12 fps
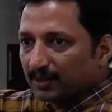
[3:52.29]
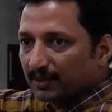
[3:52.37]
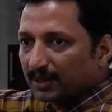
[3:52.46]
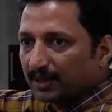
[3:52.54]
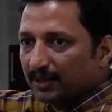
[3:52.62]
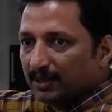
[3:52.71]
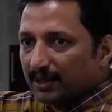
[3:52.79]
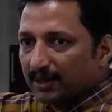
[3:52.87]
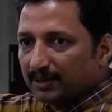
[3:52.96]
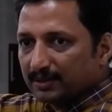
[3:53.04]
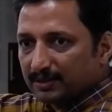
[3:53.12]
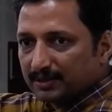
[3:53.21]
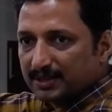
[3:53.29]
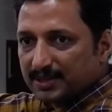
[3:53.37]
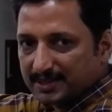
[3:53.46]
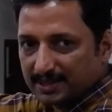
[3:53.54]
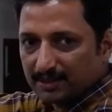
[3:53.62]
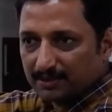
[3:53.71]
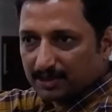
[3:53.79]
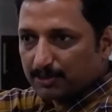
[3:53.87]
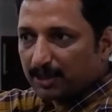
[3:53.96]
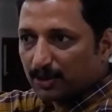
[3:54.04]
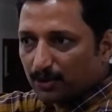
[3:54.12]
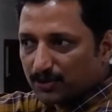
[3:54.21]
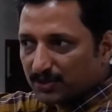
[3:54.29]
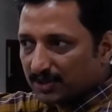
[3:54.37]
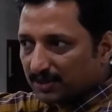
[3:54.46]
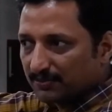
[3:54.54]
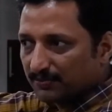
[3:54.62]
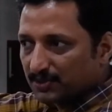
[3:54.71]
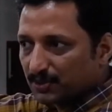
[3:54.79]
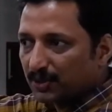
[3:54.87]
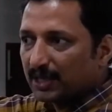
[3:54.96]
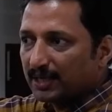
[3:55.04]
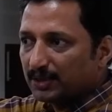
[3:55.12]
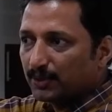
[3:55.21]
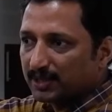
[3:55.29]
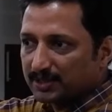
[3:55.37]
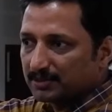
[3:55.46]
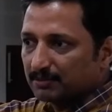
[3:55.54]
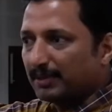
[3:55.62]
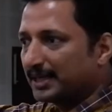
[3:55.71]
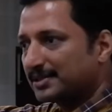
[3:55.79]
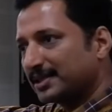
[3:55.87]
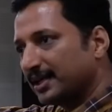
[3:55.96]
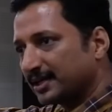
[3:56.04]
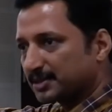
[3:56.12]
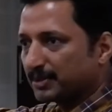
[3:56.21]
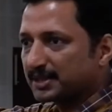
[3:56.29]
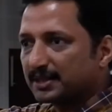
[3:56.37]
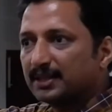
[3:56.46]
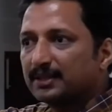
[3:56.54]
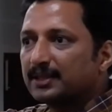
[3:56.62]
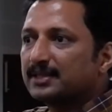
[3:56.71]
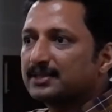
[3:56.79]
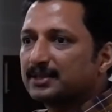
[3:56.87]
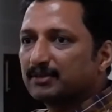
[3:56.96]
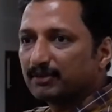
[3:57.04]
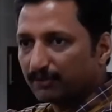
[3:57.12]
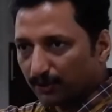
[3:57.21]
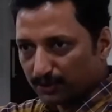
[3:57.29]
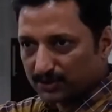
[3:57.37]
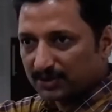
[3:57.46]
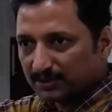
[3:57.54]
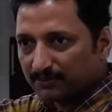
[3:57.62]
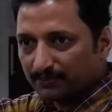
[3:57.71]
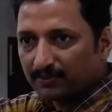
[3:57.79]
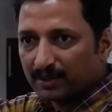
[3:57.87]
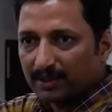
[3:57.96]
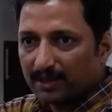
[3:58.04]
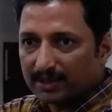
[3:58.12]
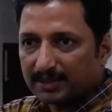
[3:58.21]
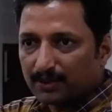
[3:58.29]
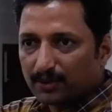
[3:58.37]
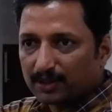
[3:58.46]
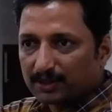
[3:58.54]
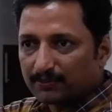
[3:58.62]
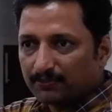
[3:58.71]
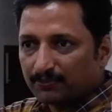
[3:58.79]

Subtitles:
Okay, and this has a spring constant, so k into x minus kx, basically that is the force acting on it.